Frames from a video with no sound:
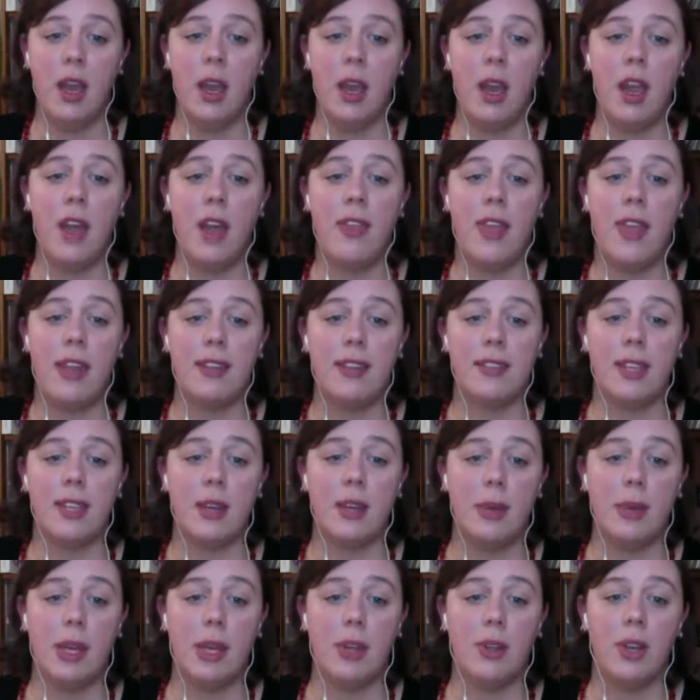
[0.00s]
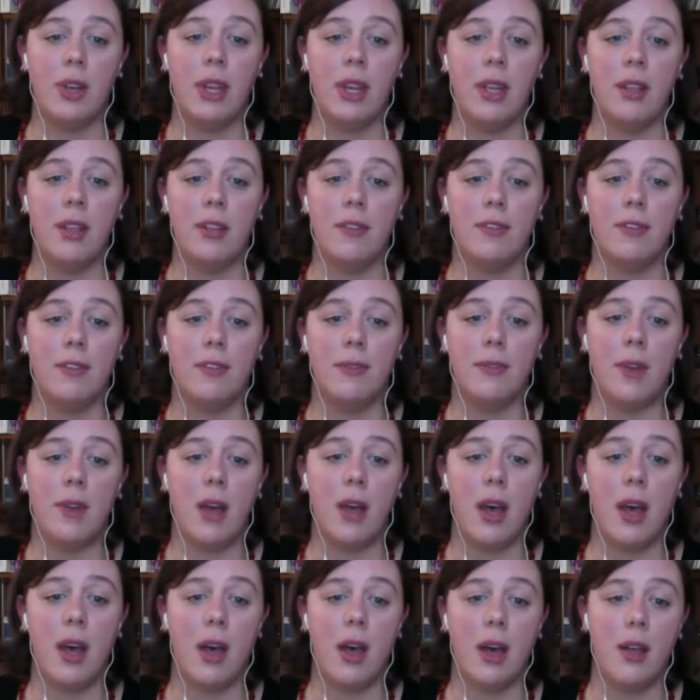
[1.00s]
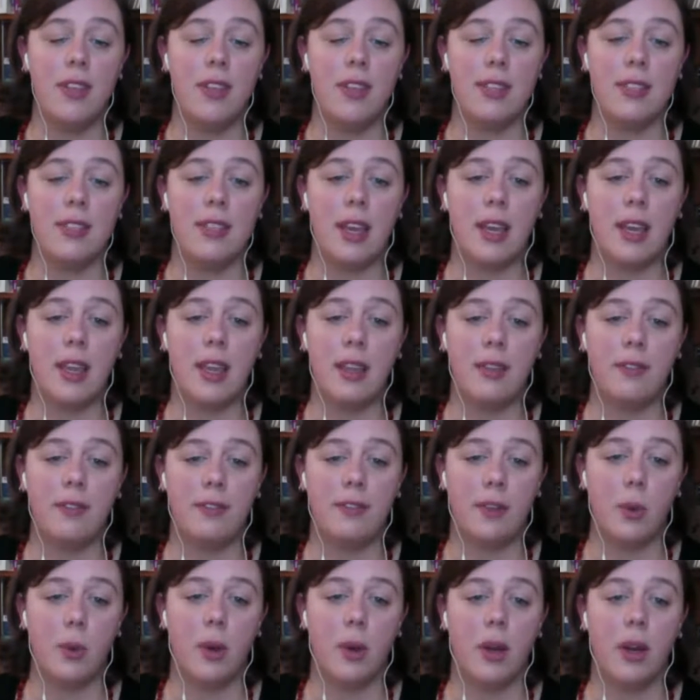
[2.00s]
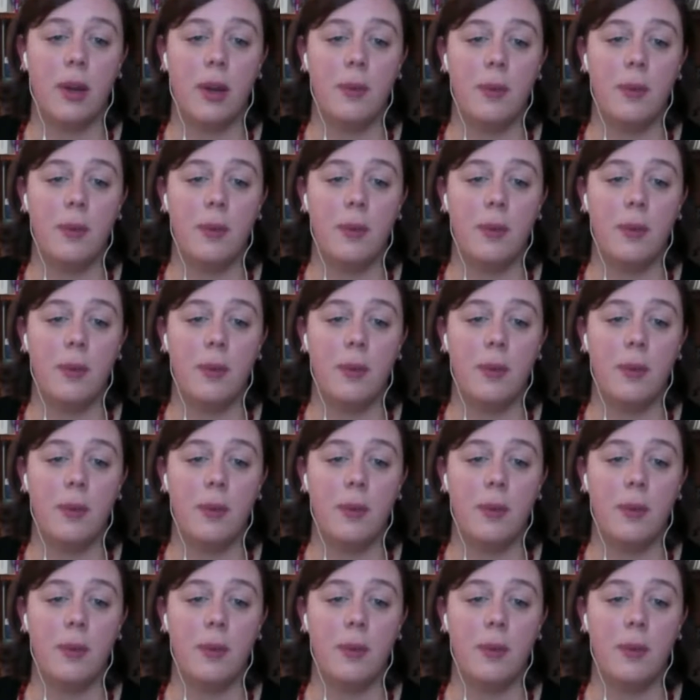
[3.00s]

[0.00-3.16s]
And that is going to be on the 2nd floor.